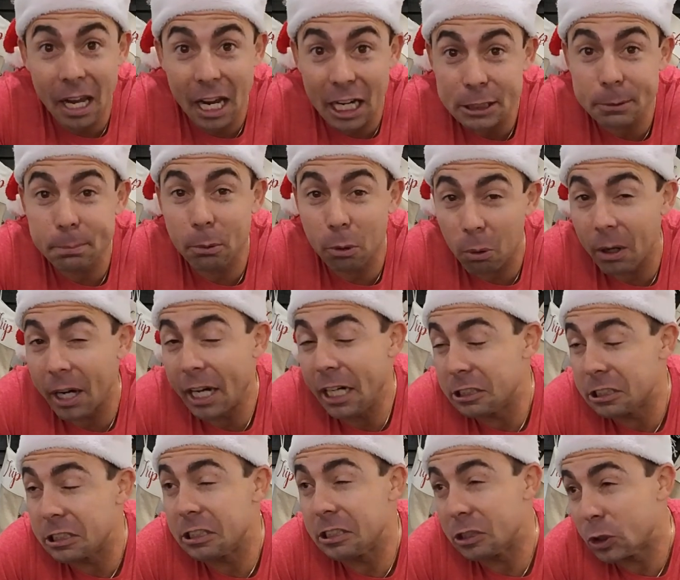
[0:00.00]

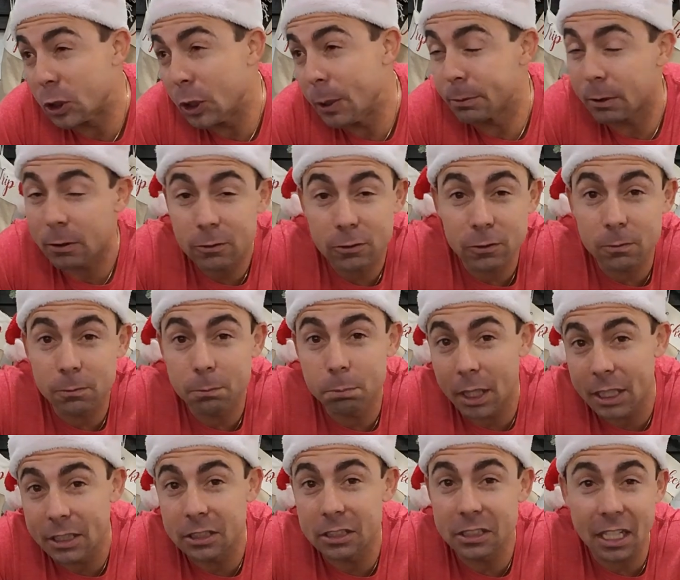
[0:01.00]
exploration trips on some
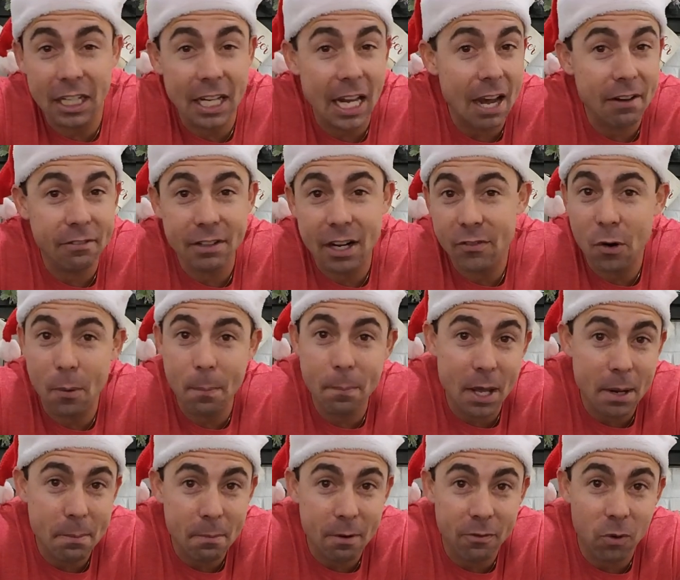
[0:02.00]
places I have never
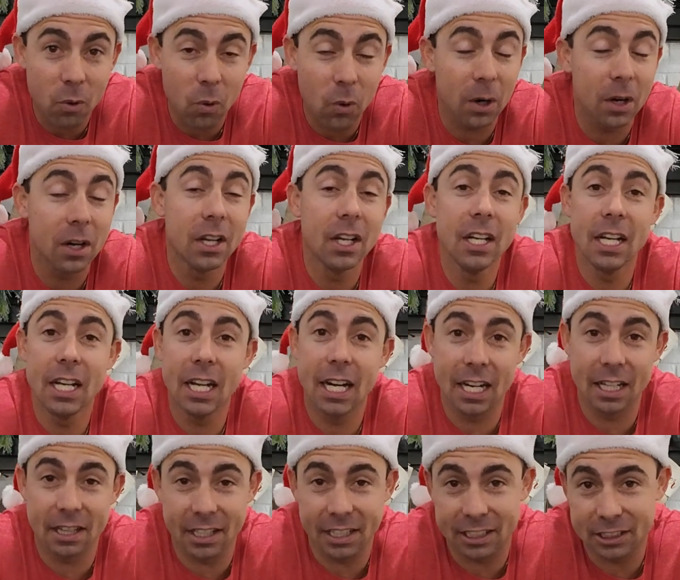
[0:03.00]
been before,
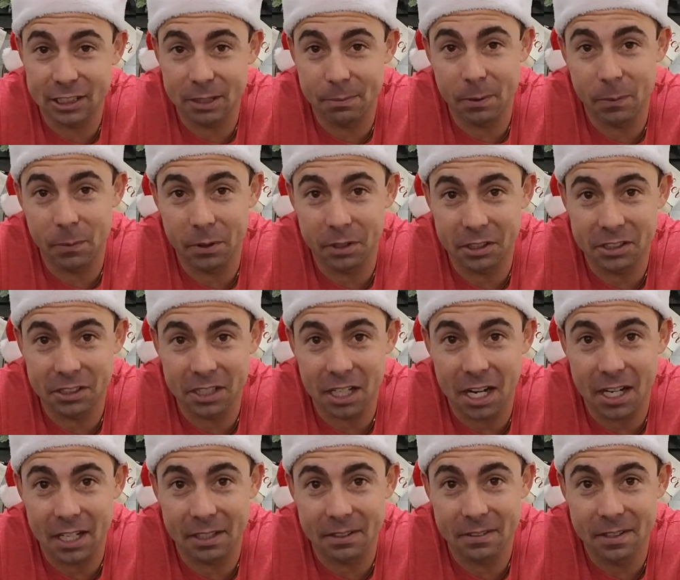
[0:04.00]
and I think it's going to be really
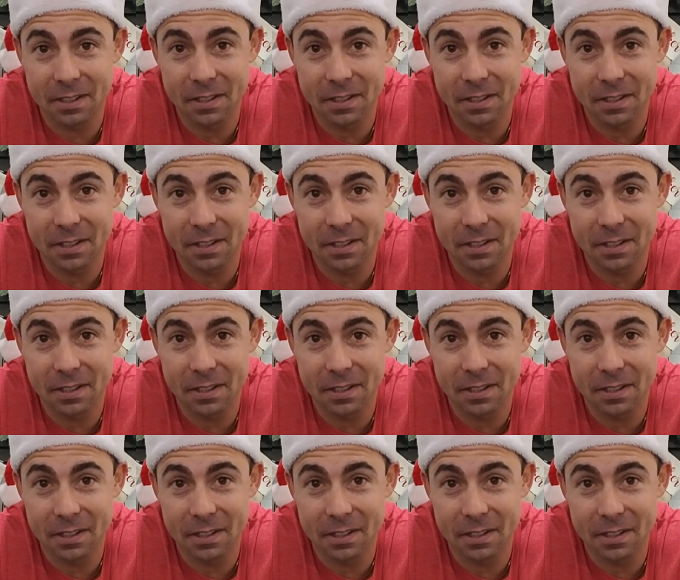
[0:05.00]
exciting.